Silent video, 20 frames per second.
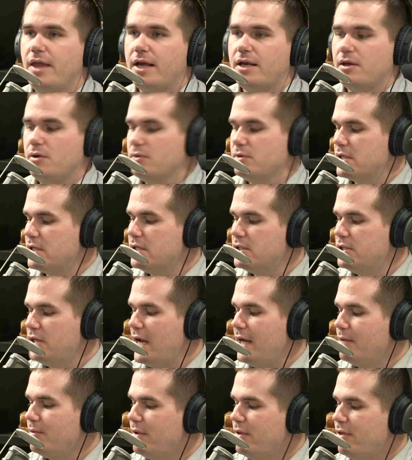Nick, it was
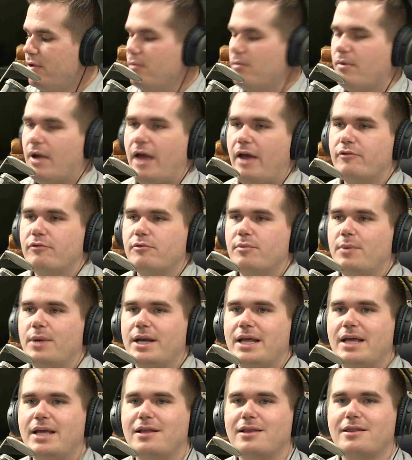good chatting with you.
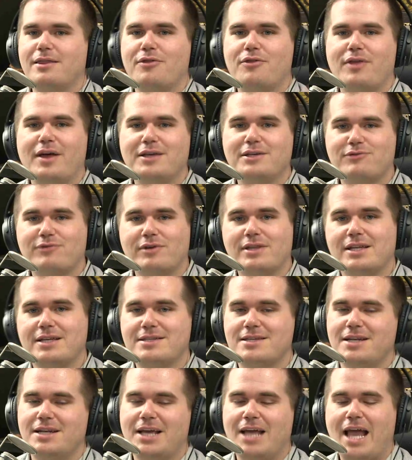Everybody, thanks for
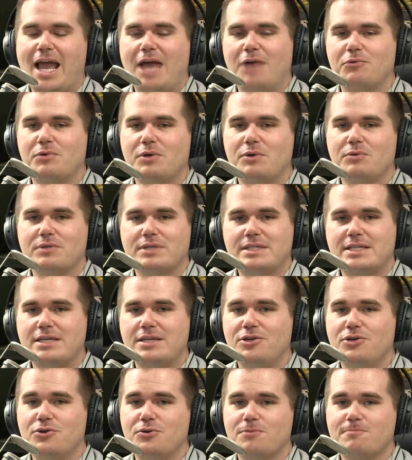listening, and we will
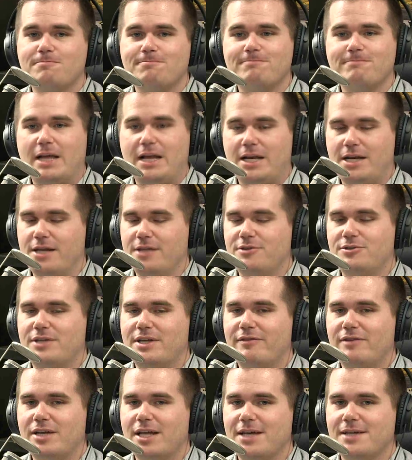see you in
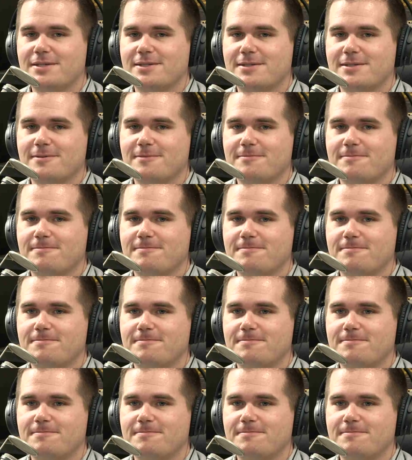another 7 days.